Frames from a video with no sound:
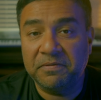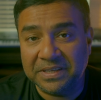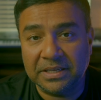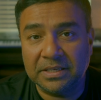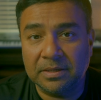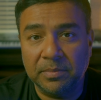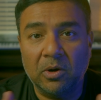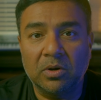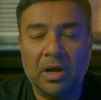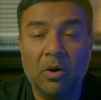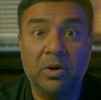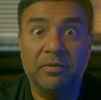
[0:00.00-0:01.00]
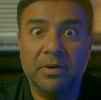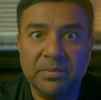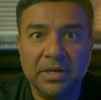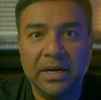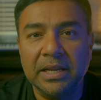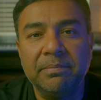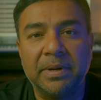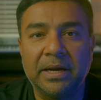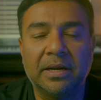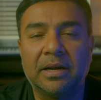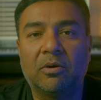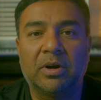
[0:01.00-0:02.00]
physics about how reverbs are really made
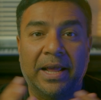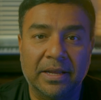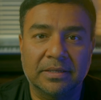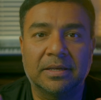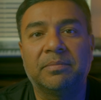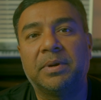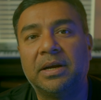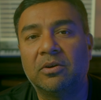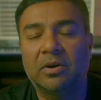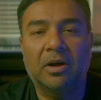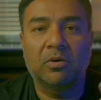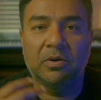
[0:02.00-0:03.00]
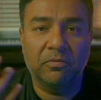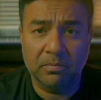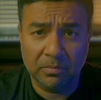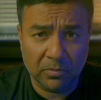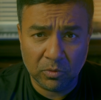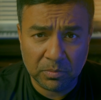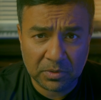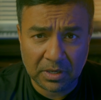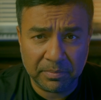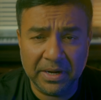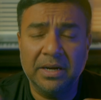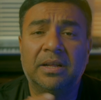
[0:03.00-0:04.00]
and how tanks are made or how rooms are
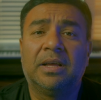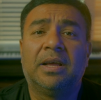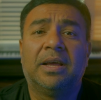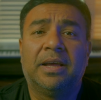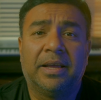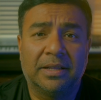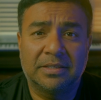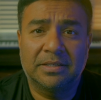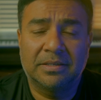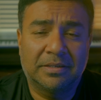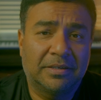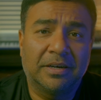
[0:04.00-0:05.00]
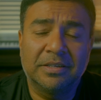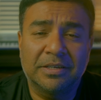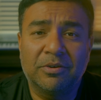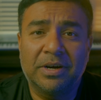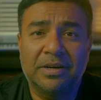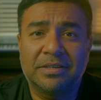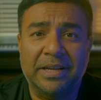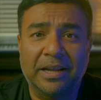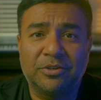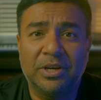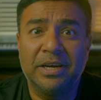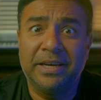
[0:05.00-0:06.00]
made. It turns out that it's
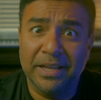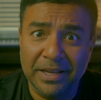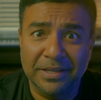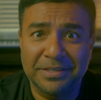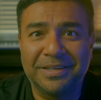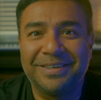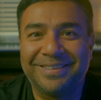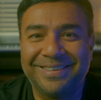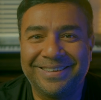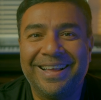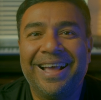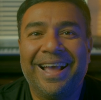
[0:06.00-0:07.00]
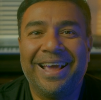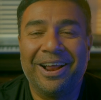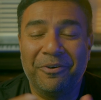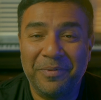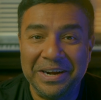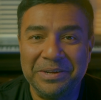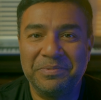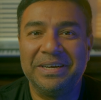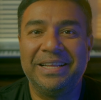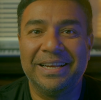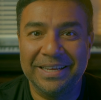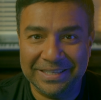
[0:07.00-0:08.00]
actually delays and how multiple
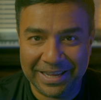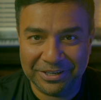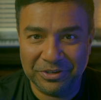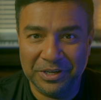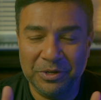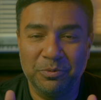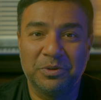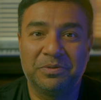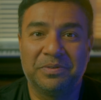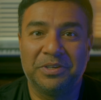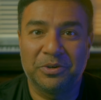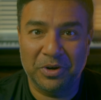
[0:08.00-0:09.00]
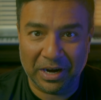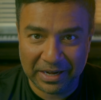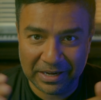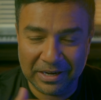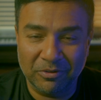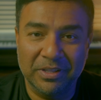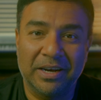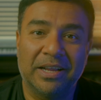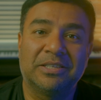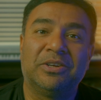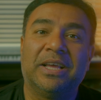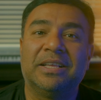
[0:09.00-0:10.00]
delays are actually used, cutting down the
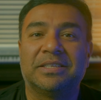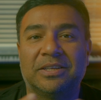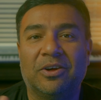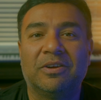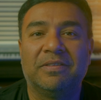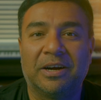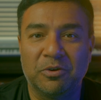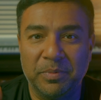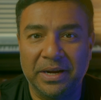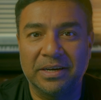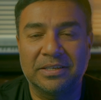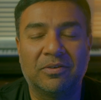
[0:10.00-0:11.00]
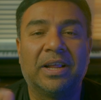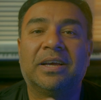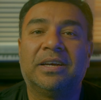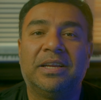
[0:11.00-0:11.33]
resonance and all of that to make it sound like a